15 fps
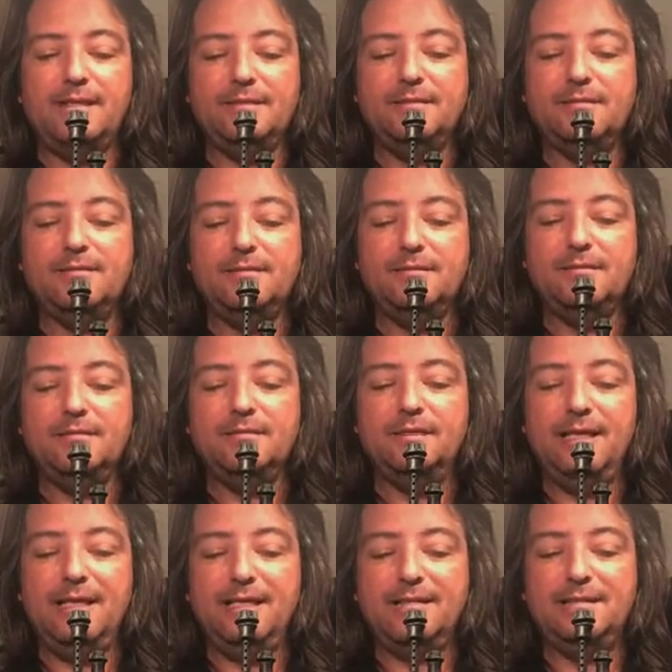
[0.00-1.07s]
and it's
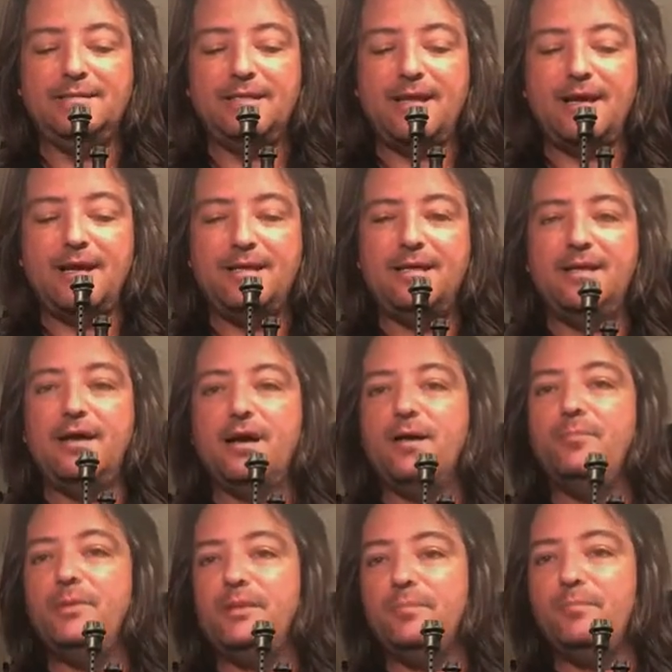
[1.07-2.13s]
inside
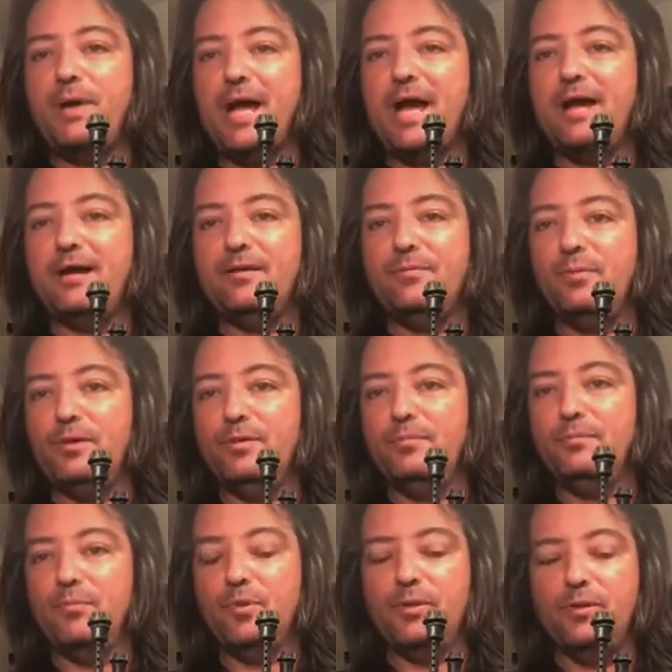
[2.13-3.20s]
and up in the back
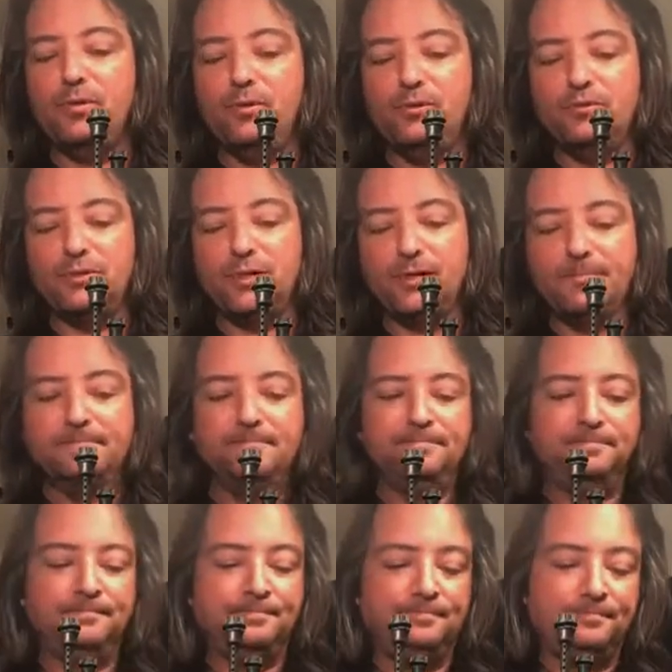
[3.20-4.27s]
where the holes
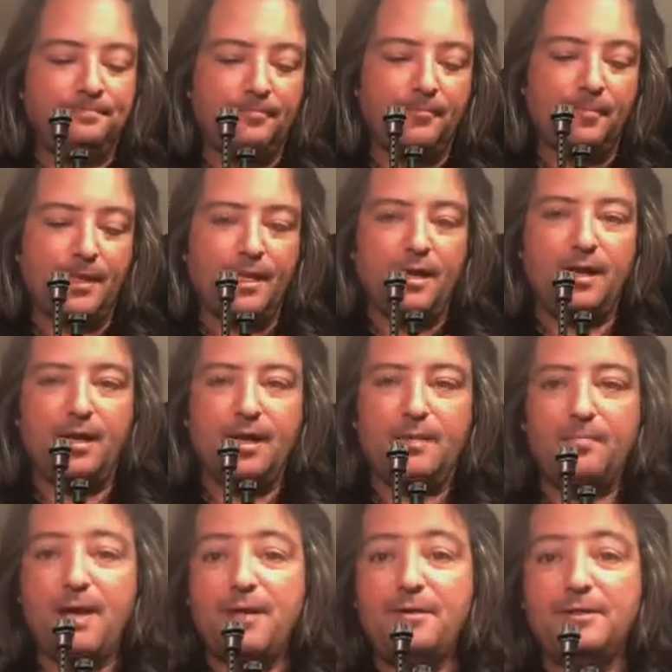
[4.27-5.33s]
are.
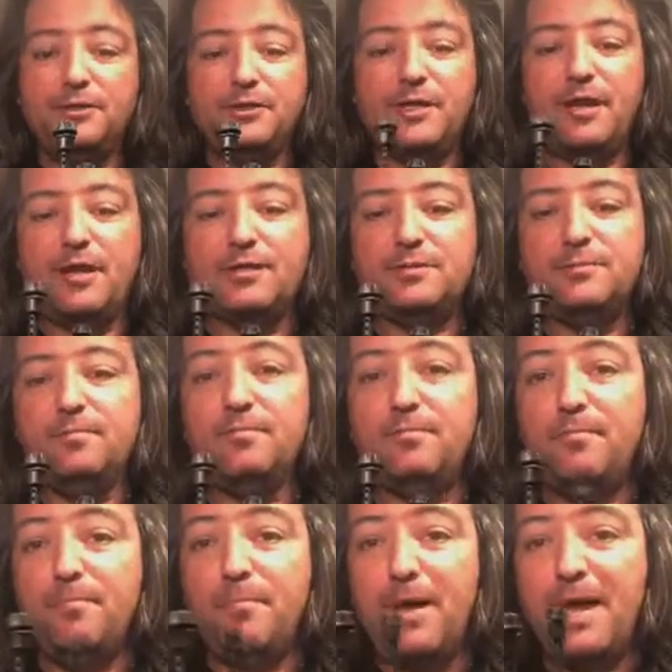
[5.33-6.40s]
I'm mounting
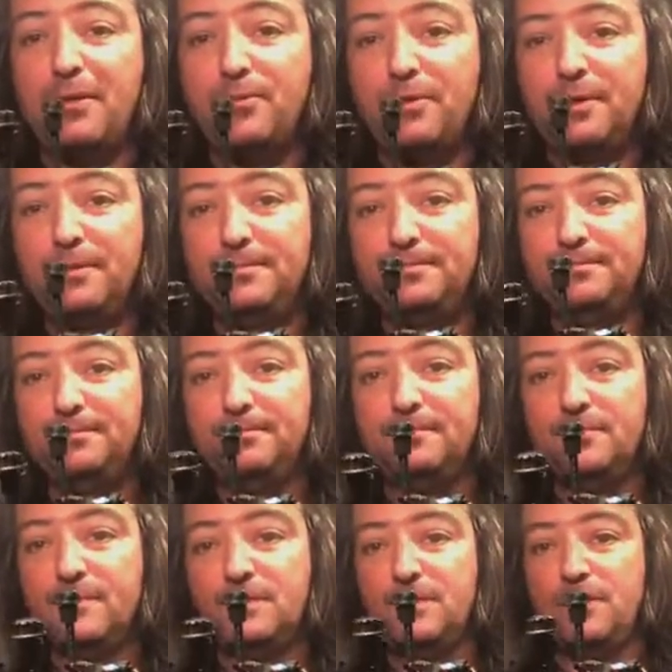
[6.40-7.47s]
shocks backward,
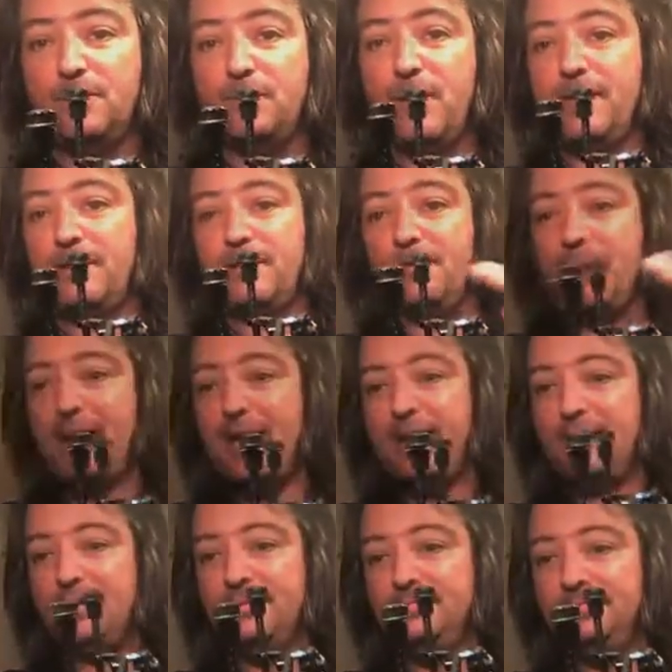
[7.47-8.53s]
so weight on the
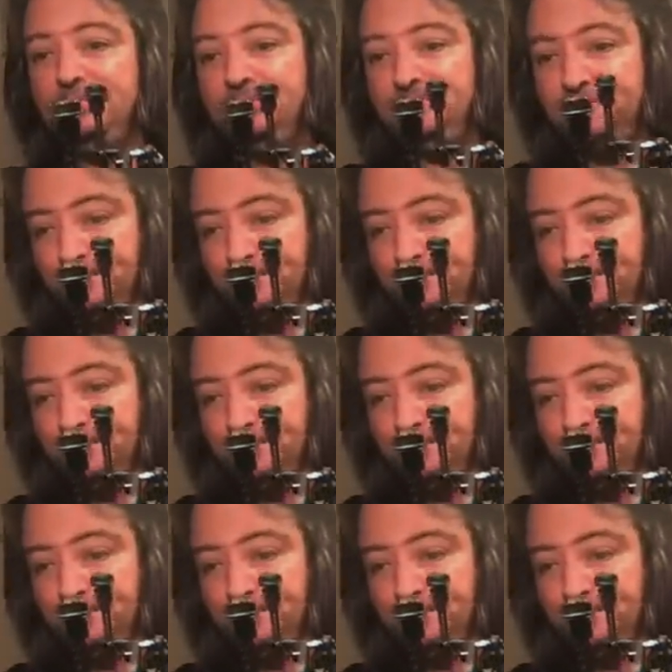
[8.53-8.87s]
back.